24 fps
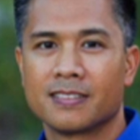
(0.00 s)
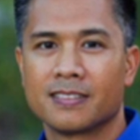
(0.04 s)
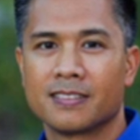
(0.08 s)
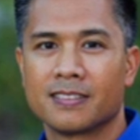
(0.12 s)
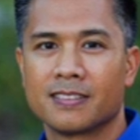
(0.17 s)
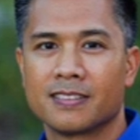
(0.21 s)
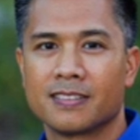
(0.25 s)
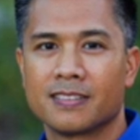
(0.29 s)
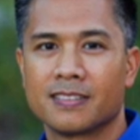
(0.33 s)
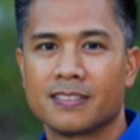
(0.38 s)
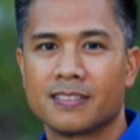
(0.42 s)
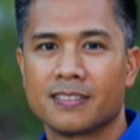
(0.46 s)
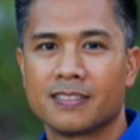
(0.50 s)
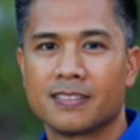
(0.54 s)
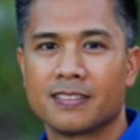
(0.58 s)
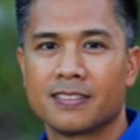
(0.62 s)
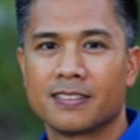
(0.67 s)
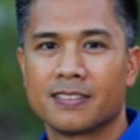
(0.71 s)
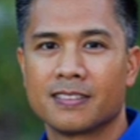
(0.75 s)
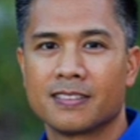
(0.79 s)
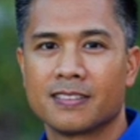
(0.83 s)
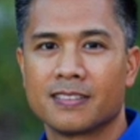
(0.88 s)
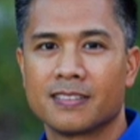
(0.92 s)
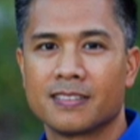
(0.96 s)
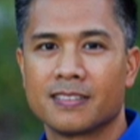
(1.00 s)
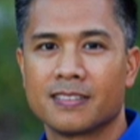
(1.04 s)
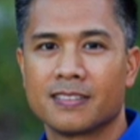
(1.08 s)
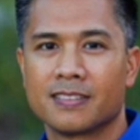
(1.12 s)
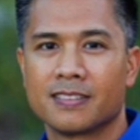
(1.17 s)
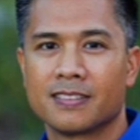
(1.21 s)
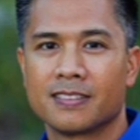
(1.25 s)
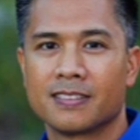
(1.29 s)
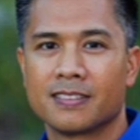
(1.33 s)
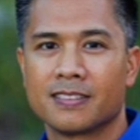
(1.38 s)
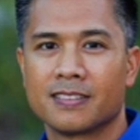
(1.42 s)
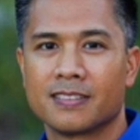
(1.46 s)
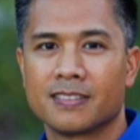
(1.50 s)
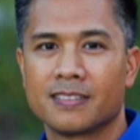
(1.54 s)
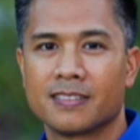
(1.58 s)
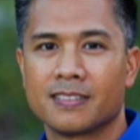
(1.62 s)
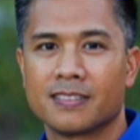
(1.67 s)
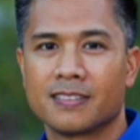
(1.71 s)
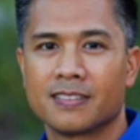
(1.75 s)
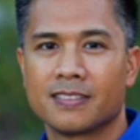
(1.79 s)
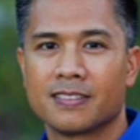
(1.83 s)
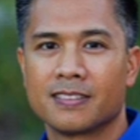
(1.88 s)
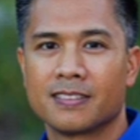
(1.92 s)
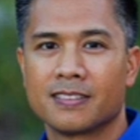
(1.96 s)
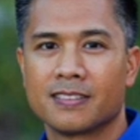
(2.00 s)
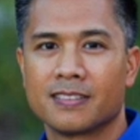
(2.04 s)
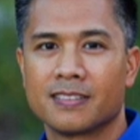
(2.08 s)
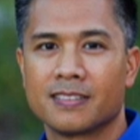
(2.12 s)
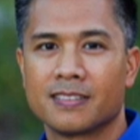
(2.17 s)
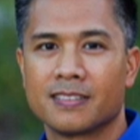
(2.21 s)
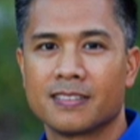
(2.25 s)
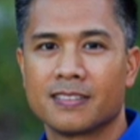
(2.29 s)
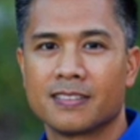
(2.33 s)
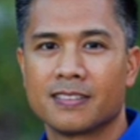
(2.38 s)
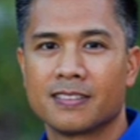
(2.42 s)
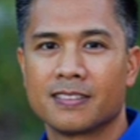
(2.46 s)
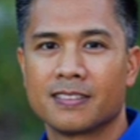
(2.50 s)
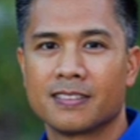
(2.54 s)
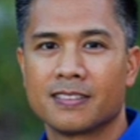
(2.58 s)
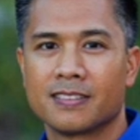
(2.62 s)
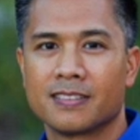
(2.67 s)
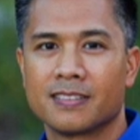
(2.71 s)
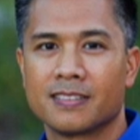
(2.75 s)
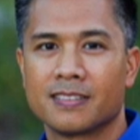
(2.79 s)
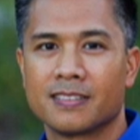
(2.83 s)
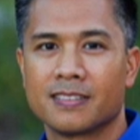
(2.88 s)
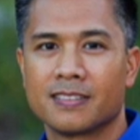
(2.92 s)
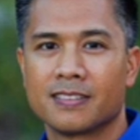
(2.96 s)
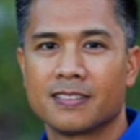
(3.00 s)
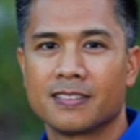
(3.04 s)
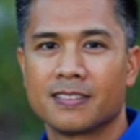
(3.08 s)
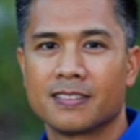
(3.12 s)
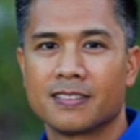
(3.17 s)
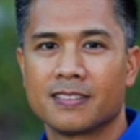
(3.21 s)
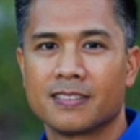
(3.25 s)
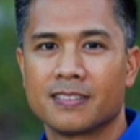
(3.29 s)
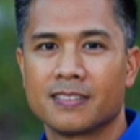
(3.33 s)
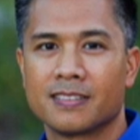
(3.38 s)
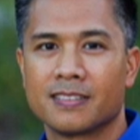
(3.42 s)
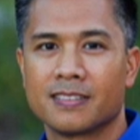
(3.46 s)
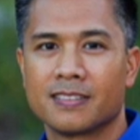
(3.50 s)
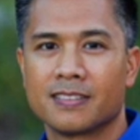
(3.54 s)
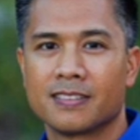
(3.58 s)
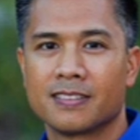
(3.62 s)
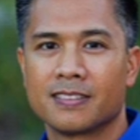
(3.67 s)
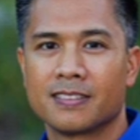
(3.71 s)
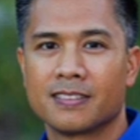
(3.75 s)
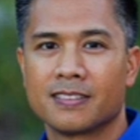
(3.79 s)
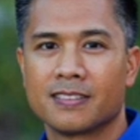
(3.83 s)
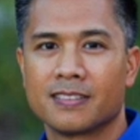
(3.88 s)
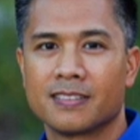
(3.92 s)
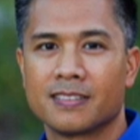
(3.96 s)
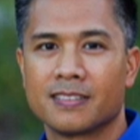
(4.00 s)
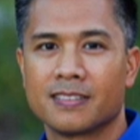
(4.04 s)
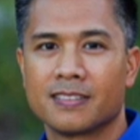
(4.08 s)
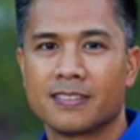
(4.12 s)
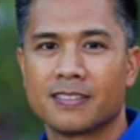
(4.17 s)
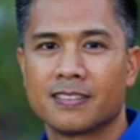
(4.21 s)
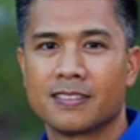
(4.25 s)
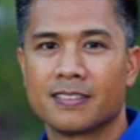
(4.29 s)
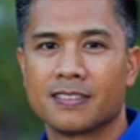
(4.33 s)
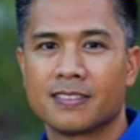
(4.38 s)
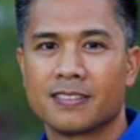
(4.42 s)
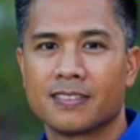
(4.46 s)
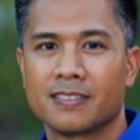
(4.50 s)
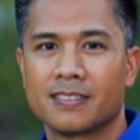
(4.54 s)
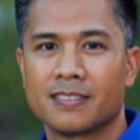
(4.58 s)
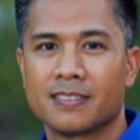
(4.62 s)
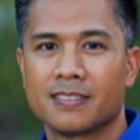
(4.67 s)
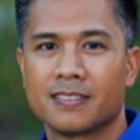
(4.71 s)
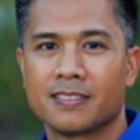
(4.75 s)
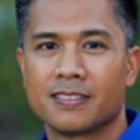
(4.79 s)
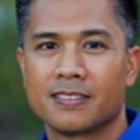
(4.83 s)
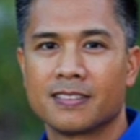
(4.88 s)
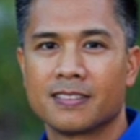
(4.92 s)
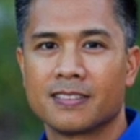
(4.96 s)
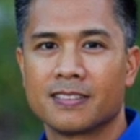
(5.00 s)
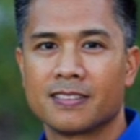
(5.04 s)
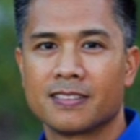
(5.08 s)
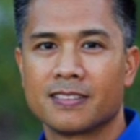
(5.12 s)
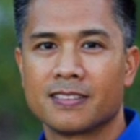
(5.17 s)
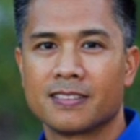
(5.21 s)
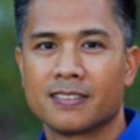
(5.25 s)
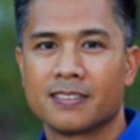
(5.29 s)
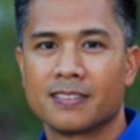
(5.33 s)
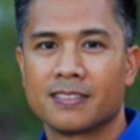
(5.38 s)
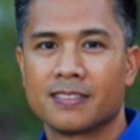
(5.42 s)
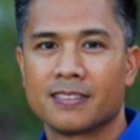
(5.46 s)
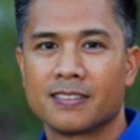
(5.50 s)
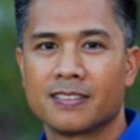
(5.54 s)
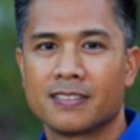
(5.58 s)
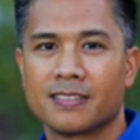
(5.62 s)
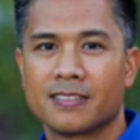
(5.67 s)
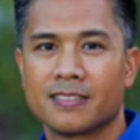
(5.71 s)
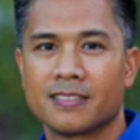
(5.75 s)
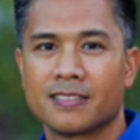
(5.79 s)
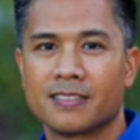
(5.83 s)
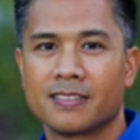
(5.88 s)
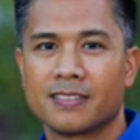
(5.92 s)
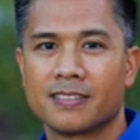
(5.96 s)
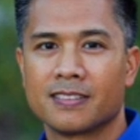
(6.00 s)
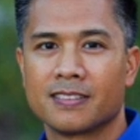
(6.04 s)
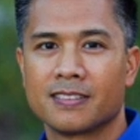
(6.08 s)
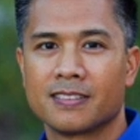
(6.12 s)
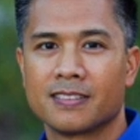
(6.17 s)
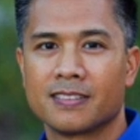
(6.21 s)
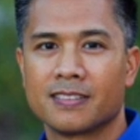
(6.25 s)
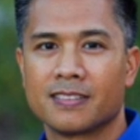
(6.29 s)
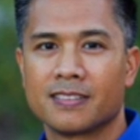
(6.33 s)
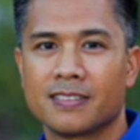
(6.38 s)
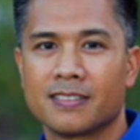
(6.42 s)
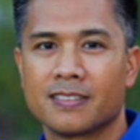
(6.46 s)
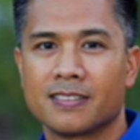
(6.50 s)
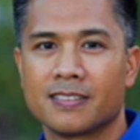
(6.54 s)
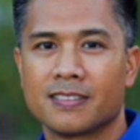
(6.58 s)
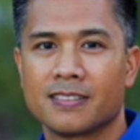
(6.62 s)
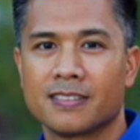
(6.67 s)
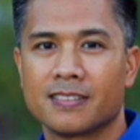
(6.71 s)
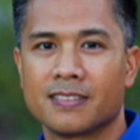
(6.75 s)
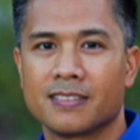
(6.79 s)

No words are spoken by the person on screen.